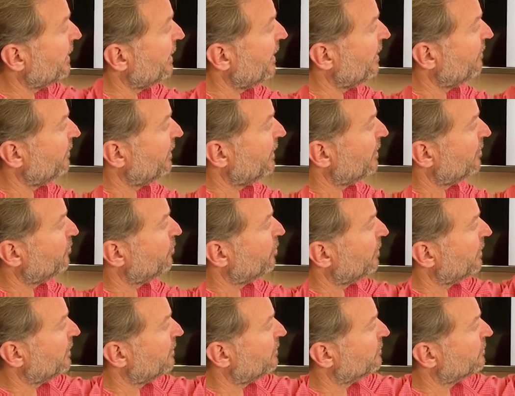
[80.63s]
have a
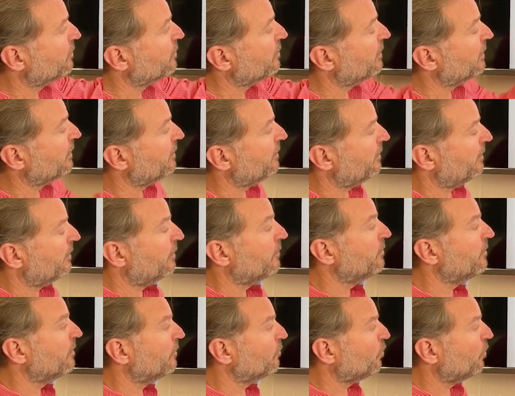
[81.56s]
complete circuit
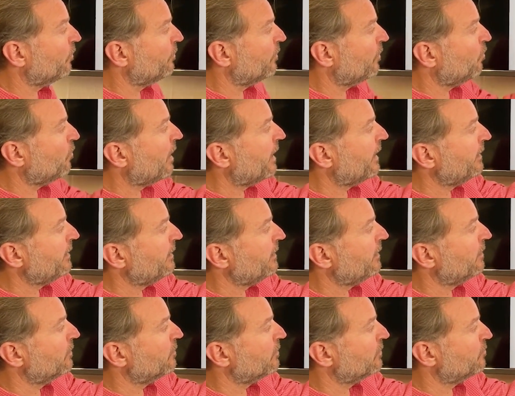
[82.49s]
there, the
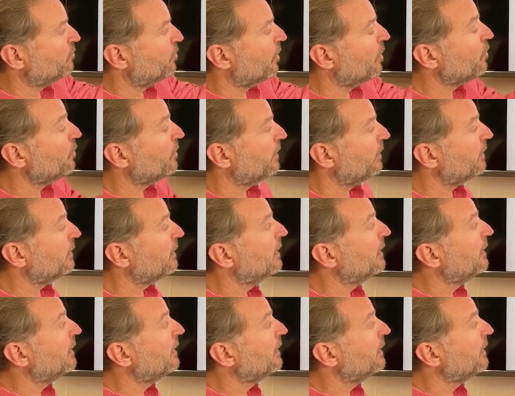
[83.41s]
winding here is broken,